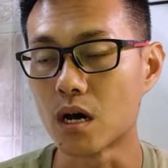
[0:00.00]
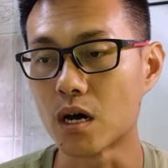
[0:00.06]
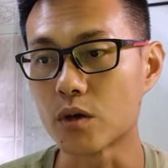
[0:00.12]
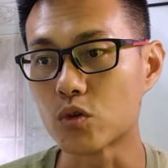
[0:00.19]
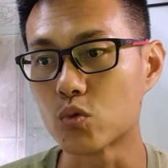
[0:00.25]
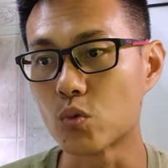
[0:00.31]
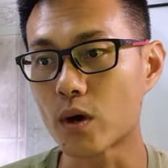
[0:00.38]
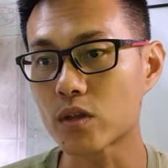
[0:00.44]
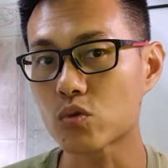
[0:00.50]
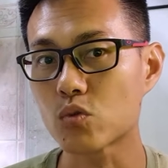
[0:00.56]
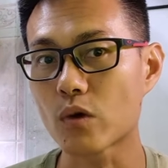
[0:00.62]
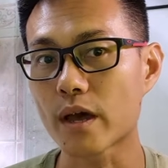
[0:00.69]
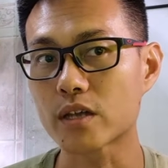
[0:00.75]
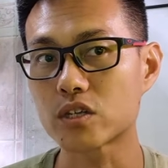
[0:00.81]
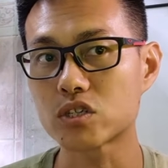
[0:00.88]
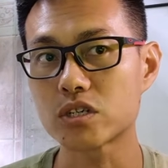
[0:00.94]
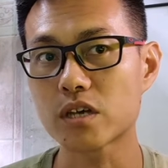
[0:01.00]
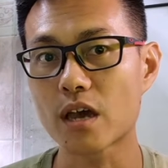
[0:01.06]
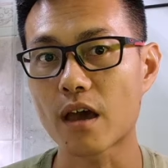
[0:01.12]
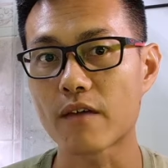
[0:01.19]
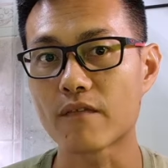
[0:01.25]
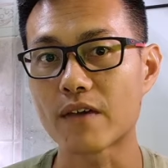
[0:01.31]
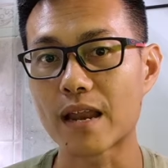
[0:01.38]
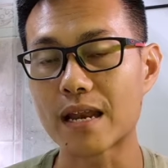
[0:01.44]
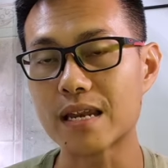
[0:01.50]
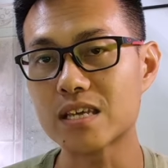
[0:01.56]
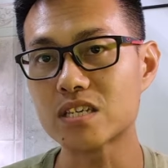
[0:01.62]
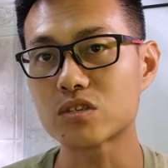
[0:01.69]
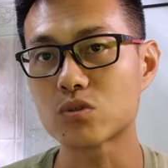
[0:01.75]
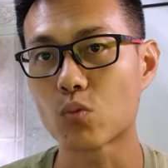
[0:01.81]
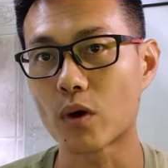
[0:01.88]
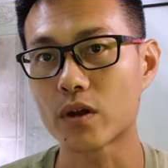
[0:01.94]
you want to actually have at
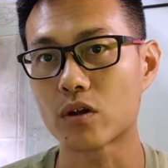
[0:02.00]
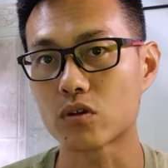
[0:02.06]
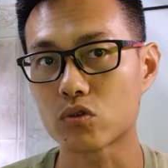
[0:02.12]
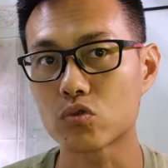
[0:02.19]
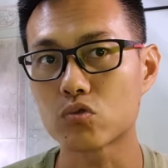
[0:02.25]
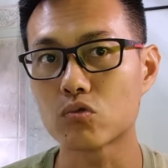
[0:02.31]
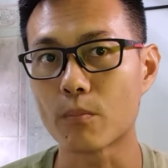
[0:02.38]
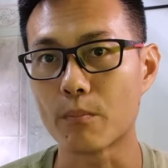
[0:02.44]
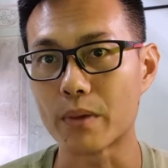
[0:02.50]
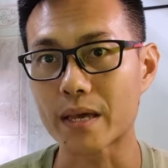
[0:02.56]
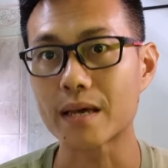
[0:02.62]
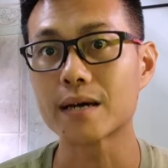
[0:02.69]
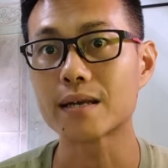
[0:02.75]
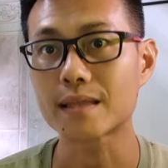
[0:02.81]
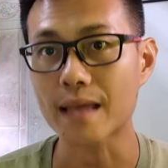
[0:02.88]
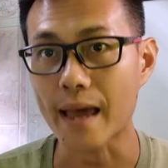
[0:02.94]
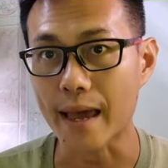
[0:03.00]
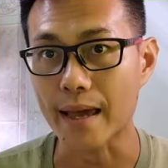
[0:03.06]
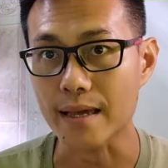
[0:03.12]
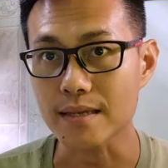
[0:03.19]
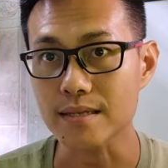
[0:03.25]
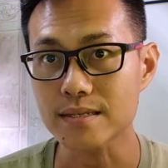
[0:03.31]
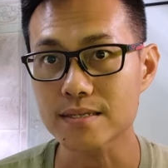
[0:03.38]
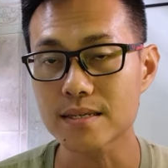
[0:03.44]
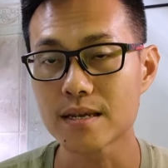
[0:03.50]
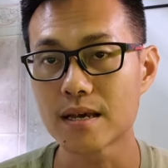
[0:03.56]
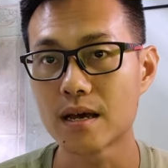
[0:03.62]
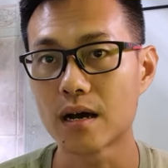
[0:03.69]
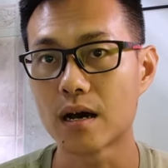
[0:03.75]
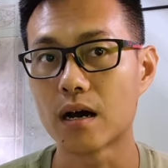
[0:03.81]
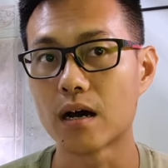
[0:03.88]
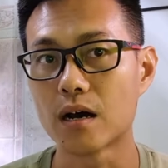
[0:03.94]
least one or two bigger tanks,
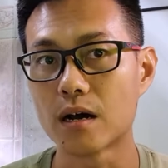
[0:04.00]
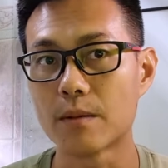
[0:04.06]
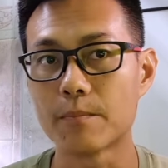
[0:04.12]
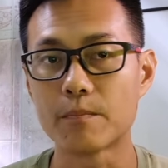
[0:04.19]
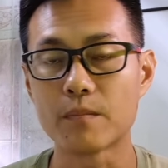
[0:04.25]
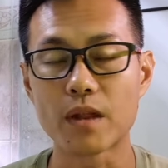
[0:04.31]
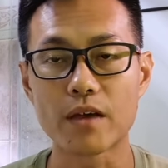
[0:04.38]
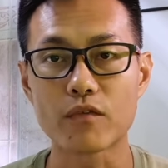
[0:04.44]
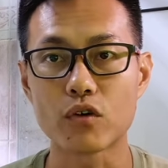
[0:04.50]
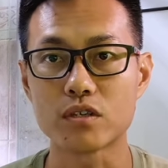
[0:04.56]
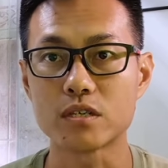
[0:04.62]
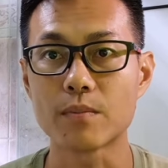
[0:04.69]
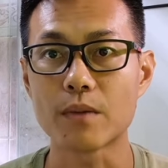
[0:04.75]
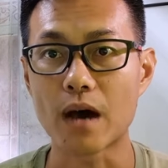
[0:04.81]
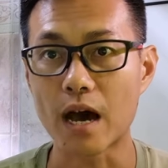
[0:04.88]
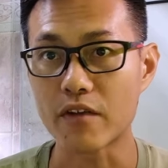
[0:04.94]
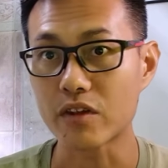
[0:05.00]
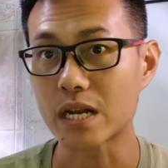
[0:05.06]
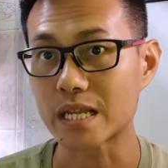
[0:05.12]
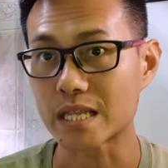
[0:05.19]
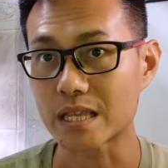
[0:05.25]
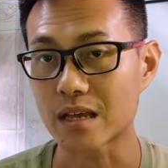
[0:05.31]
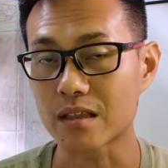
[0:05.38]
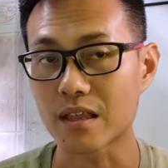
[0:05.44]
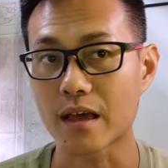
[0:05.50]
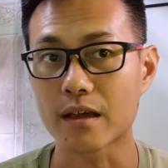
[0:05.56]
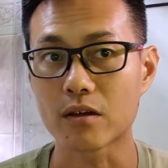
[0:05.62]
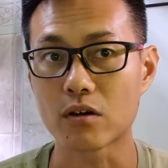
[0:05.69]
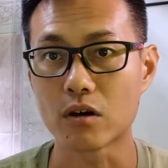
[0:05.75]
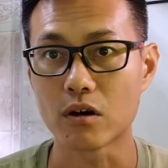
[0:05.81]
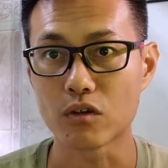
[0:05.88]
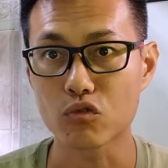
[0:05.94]
like for example 100-liter tank
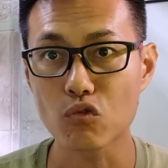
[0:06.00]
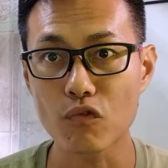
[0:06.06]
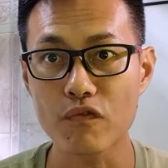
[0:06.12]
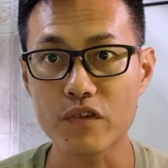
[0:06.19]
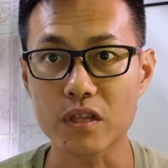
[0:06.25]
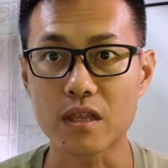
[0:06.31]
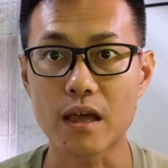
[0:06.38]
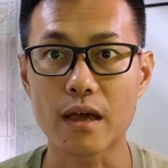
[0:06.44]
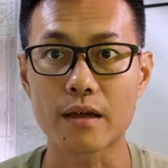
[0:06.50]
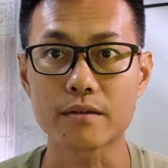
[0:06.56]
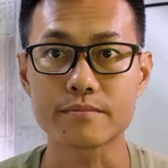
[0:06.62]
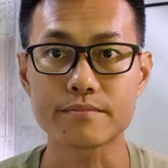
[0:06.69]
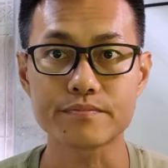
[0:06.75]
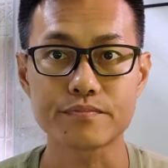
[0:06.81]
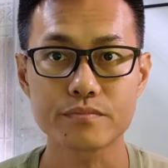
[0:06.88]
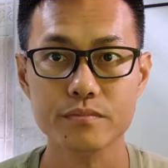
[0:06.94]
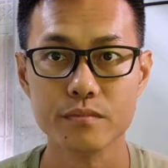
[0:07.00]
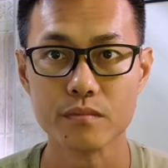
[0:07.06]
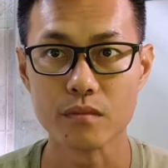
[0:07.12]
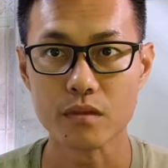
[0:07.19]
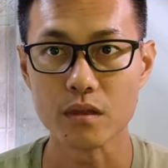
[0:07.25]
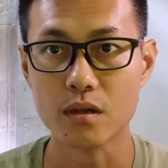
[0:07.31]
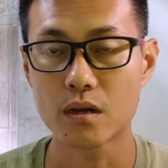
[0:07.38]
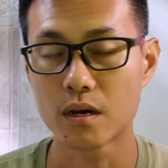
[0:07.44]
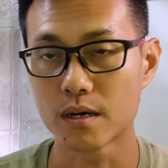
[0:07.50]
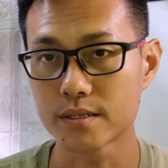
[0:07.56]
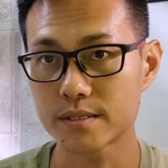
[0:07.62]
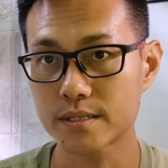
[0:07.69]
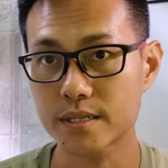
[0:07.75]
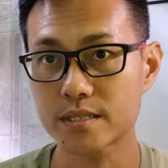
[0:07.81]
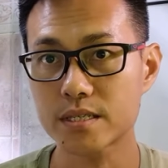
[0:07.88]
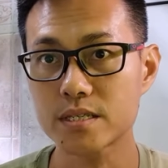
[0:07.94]
or 2 feet tank,
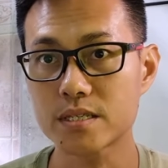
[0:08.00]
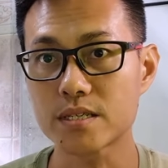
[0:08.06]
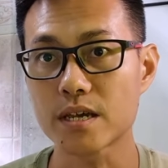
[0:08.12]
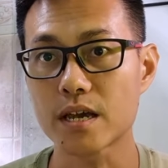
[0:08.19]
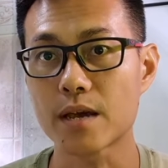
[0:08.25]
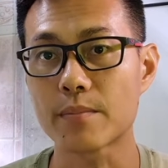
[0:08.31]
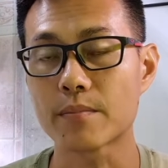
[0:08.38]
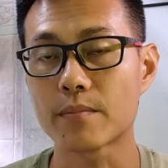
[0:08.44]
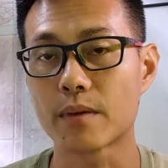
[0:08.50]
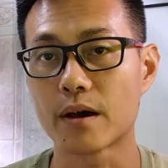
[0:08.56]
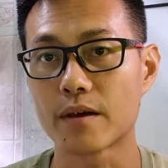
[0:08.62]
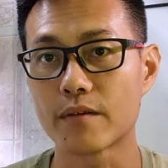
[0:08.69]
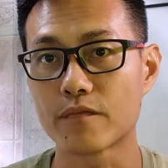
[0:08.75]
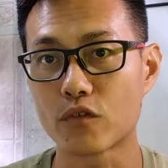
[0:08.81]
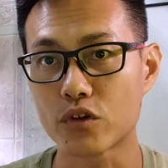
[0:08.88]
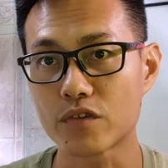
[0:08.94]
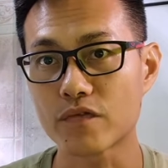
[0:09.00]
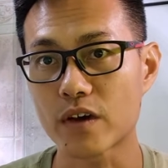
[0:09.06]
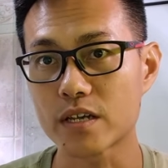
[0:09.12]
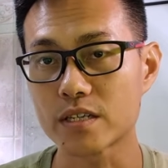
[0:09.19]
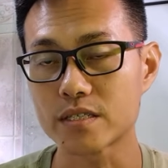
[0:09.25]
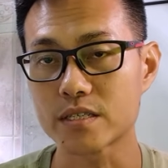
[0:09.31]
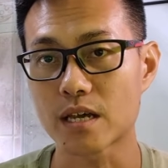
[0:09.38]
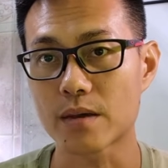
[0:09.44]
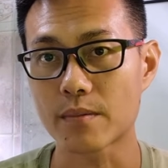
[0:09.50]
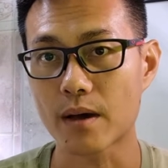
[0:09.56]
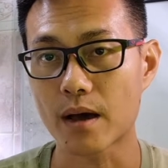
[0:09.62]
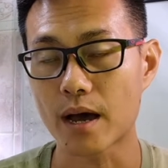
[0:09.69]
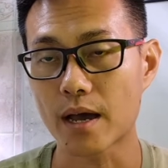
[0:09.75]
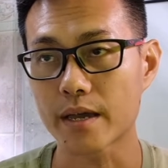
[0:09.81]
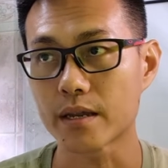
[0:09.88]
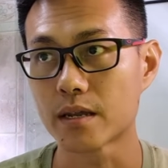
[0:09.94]
60 cm by 45 cm
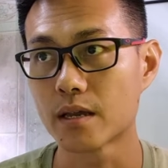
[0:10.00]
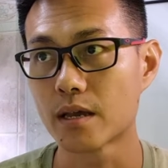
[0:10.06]
height,